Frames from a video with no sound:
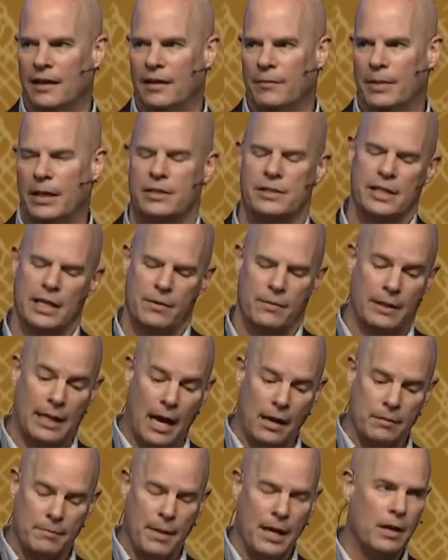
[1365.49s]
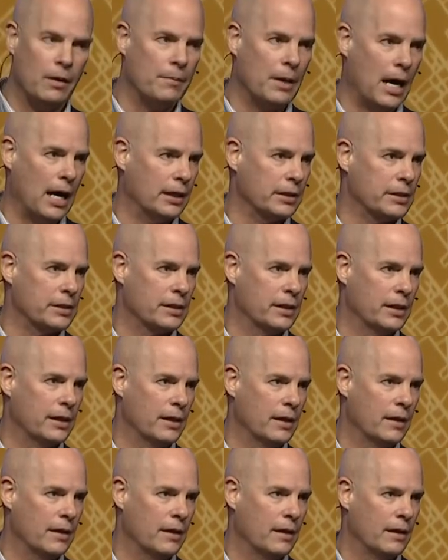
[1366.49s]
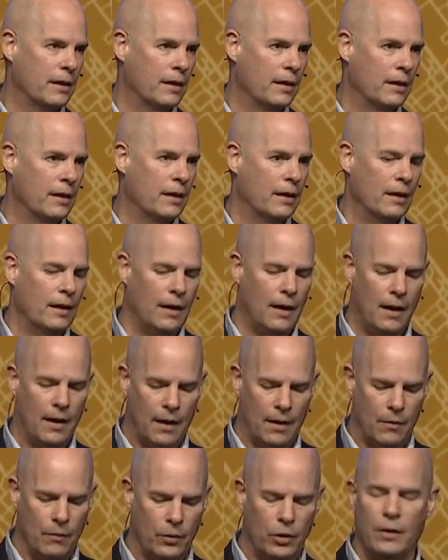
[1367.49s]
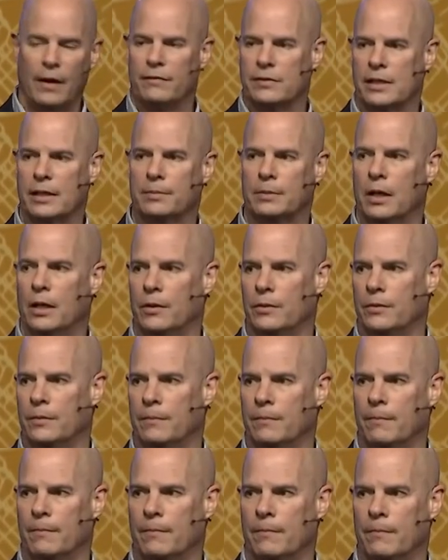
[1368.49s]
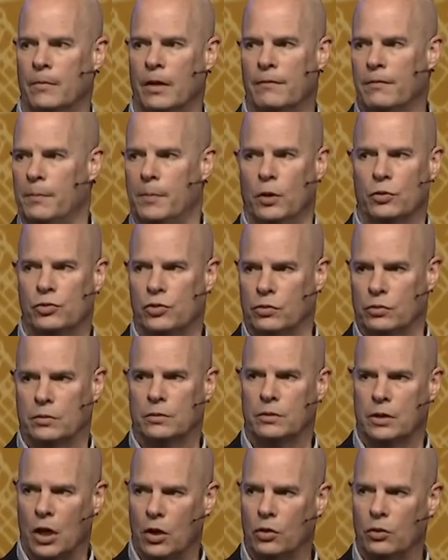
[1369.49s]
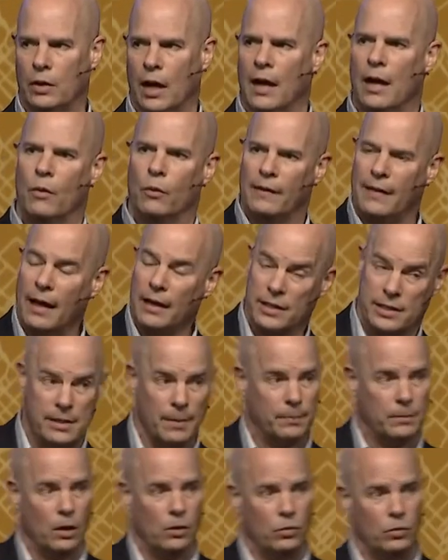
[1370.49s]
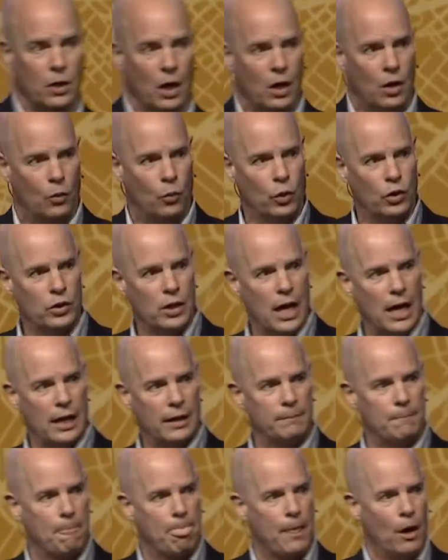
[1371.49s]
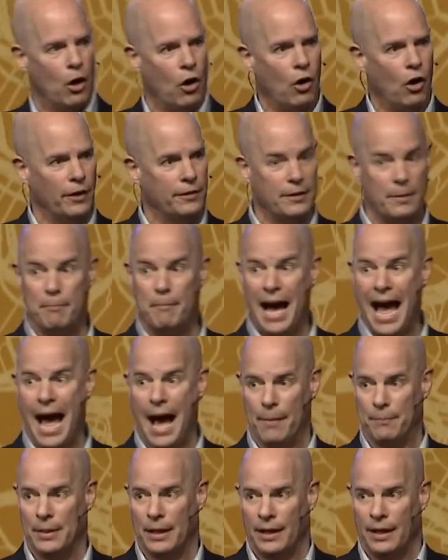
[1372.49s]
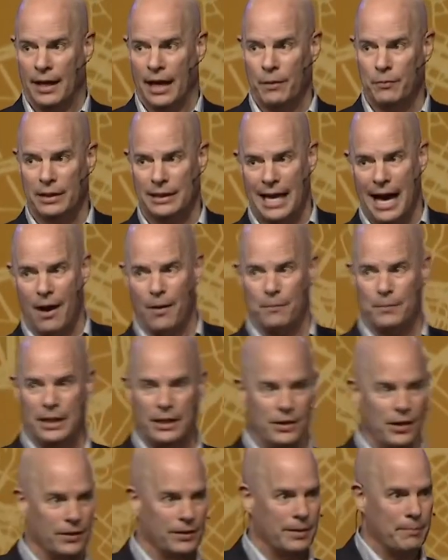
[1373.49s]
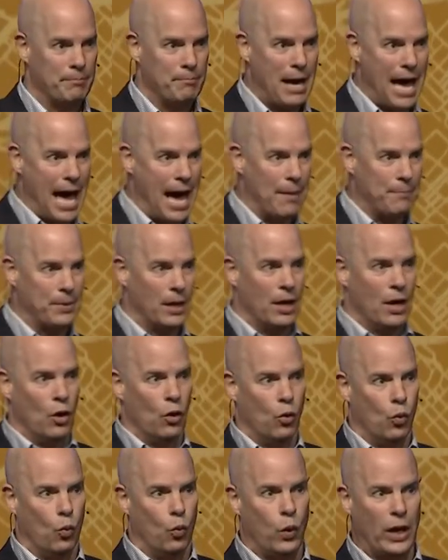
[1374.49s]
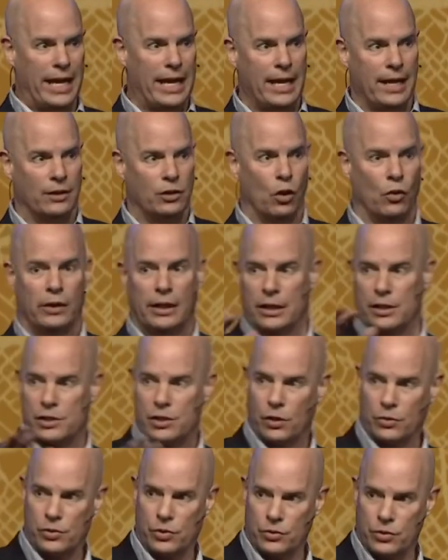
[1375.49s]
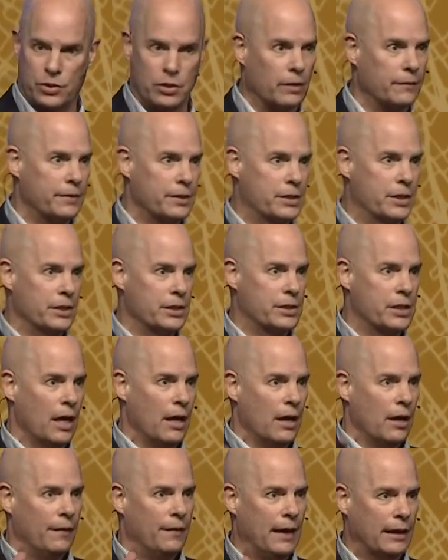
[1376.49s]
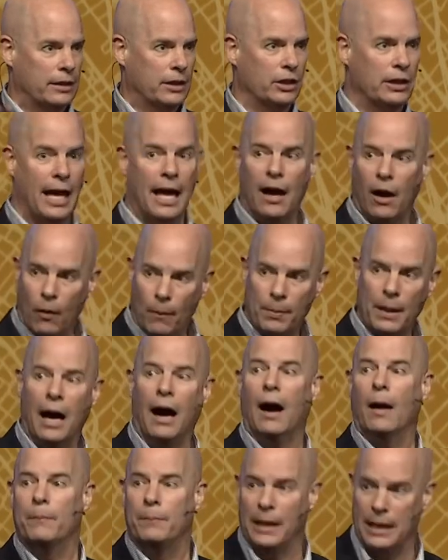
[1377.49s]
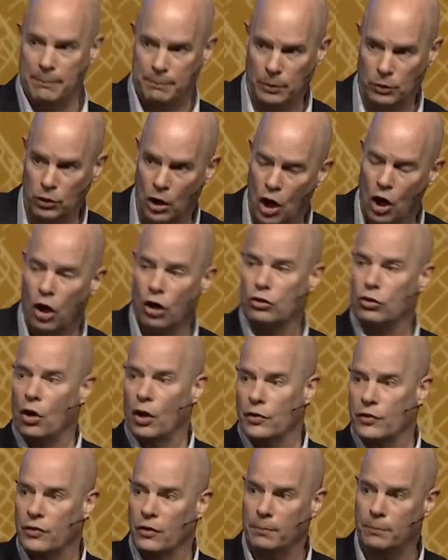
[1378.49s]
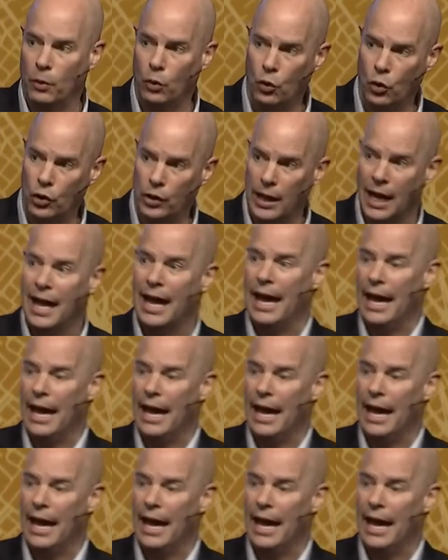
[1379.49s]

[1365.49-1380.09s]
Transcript: Because, see, without a mailbox, uh, we don't have a zip code. We don't have a postal code. Without a zip code, we're not on the map. And without being on the map, we don't get social services that could help our people across the board.